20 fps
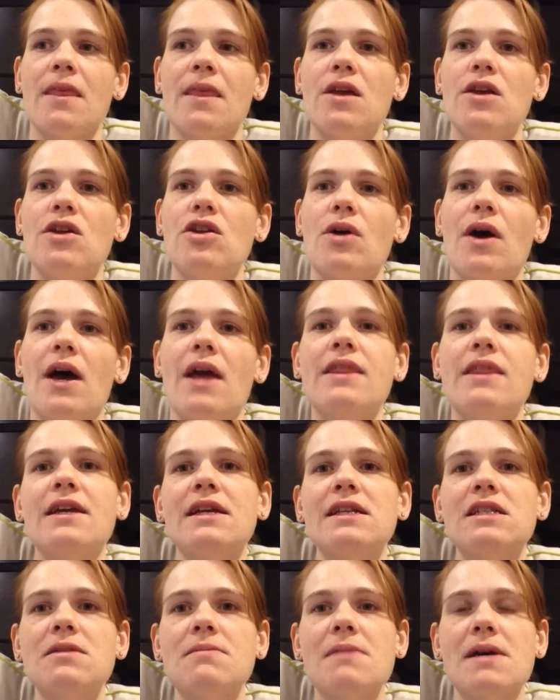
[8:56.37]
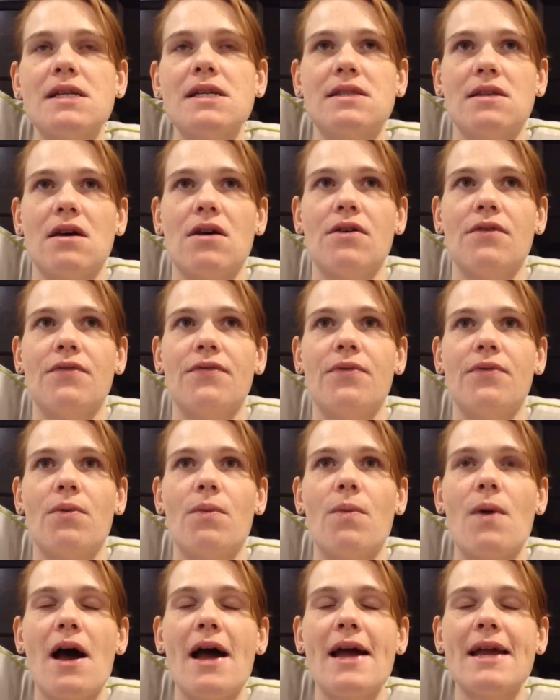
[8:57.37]
you know, I think to myself,
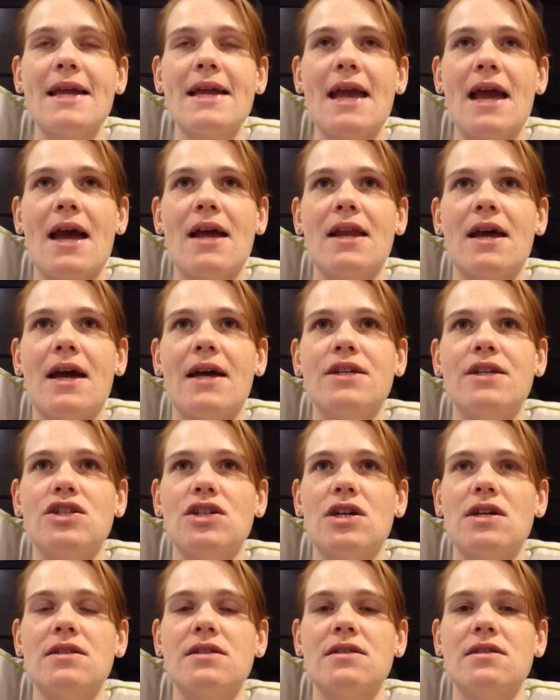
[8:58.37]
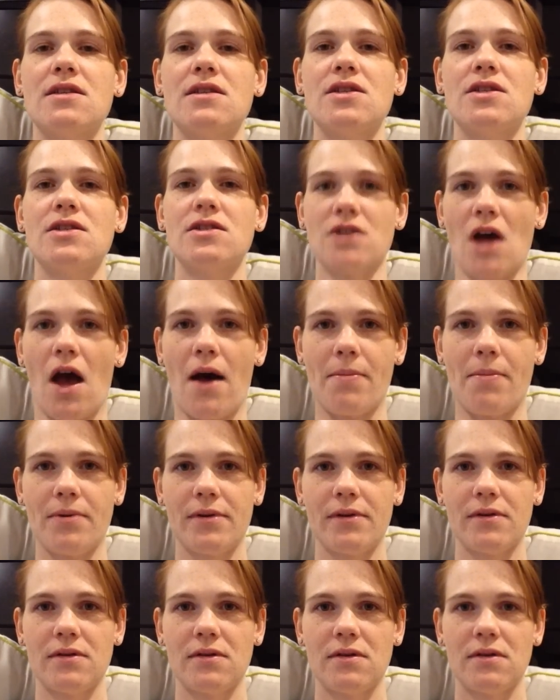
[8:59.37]
why can't I just stop?
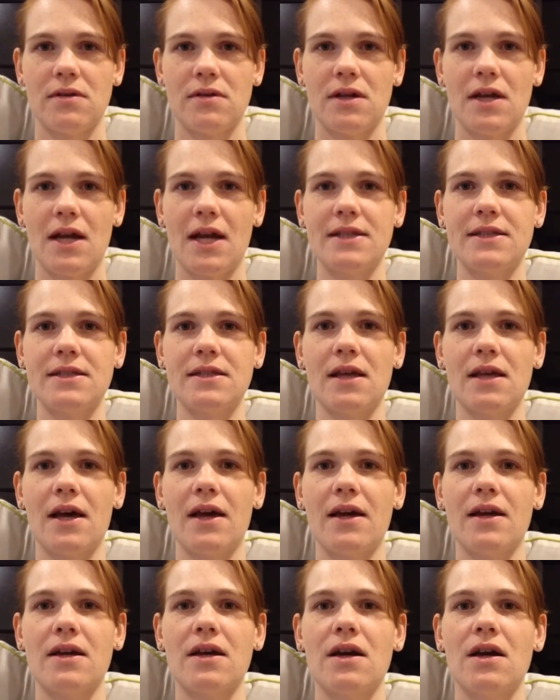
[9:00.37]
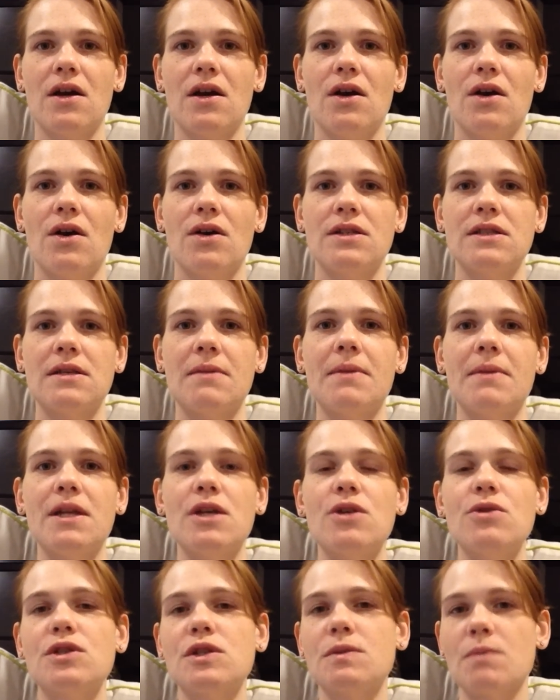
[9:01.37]
It's like somebody
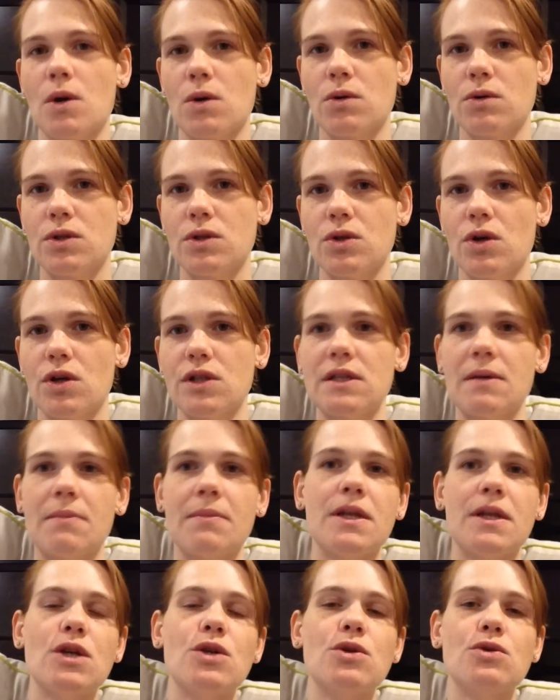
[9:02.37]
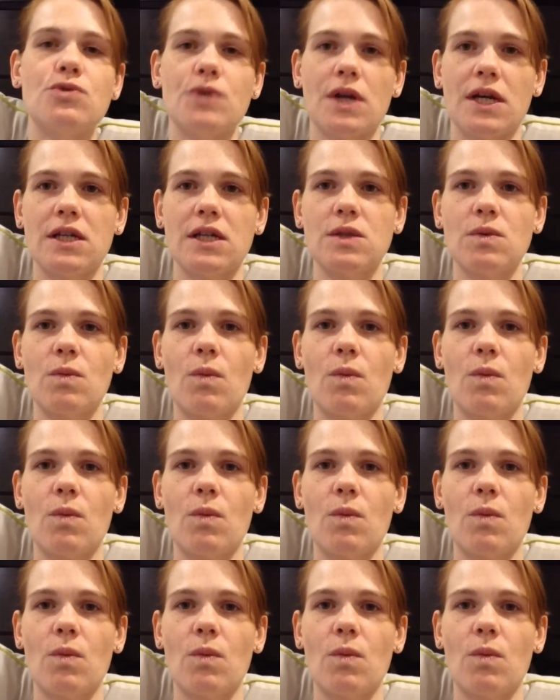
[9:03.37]
who smokes or somebody who drinks.